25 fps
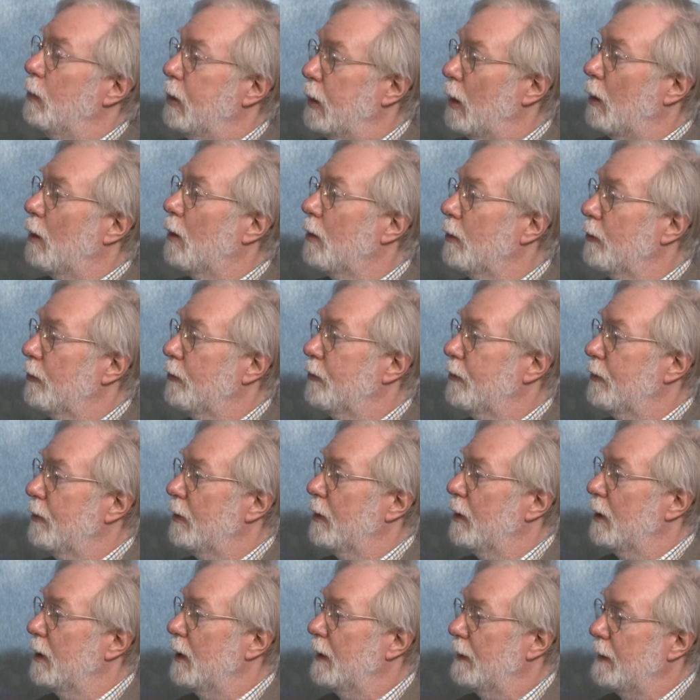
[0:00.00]
plots,
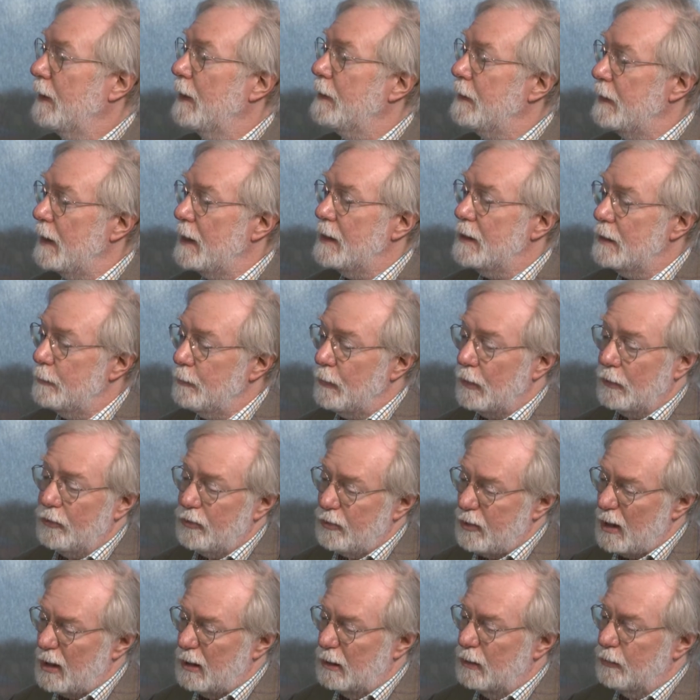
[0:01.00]
and then they
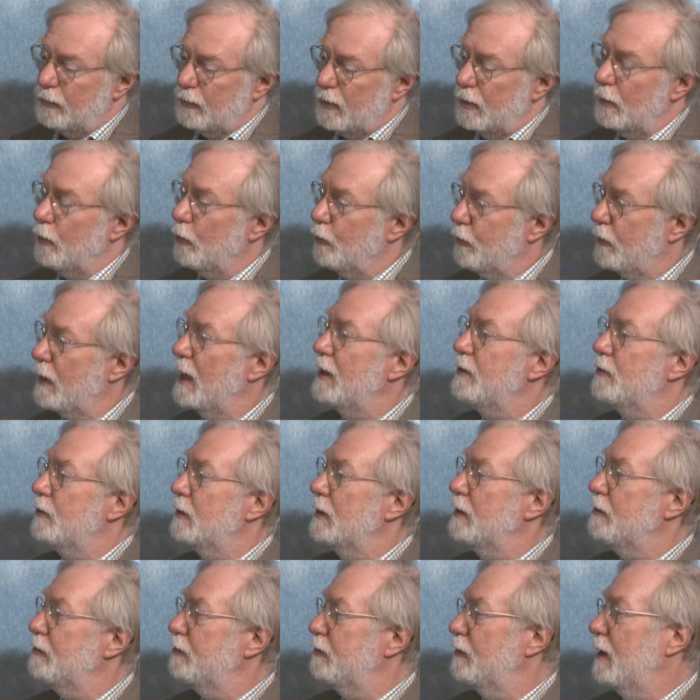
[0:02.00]
themselves can
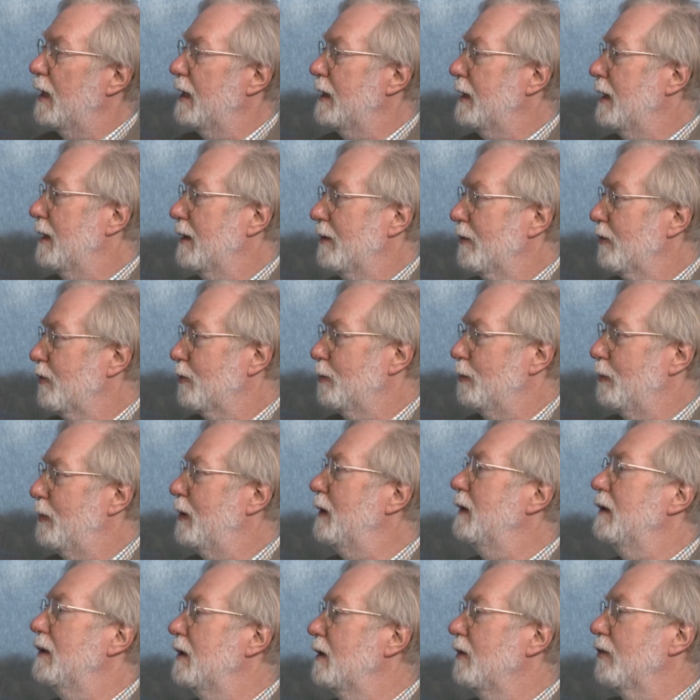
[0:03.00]
gradually finance
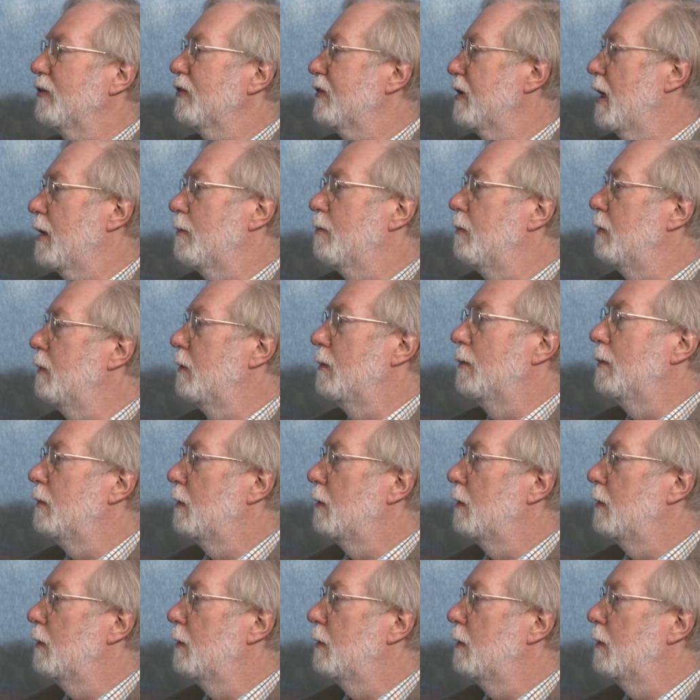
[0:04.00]
building some